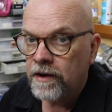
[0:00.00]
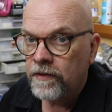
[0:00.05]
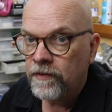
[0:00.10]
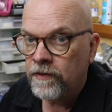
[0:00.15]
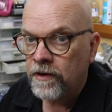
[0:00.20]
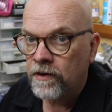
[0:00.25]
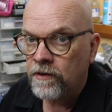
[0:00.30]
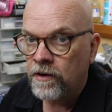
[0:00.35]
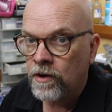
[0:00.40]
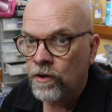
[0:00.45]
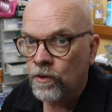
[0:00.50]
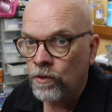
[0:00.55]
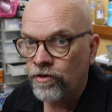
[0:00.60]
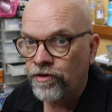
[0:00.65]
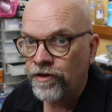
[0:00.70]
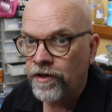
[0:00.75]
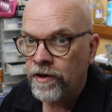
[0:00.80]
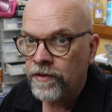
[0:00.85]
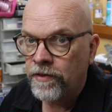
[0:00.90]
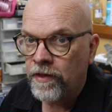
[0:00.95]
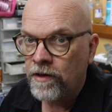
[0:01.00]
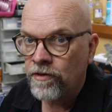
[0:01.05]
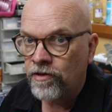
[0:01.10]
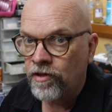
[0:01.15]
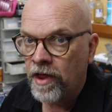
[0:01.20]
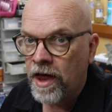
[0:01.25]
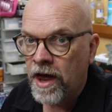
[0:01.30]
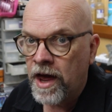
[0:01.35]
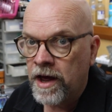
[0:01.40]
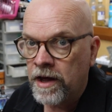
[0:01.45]
there are also
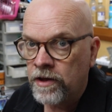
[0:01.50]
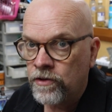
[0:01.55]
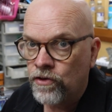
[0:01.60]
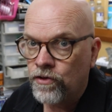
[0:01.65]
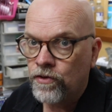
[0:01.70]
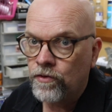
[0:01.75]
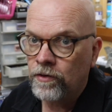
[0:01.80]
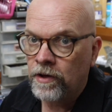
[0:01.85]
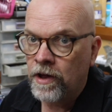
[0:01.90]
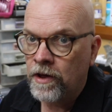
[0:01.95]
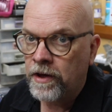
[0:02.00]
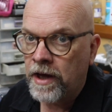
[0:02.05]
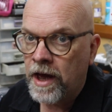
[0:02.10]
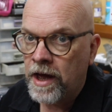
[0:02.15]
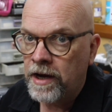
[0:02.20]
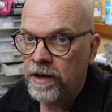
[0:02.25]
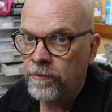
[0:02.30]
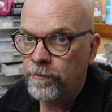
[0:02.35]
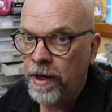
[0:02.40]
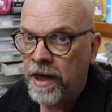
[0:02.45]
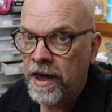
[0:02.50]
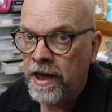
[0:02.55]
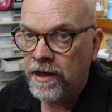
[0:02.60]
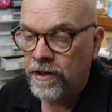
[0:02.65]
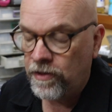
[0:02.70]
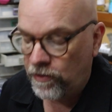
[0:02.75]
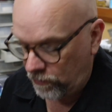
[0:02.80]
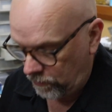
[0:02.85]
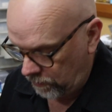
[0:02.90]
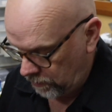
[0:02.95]
those large locating
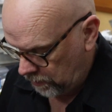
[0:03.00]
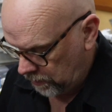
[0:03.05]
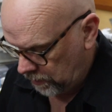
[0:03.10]
pegs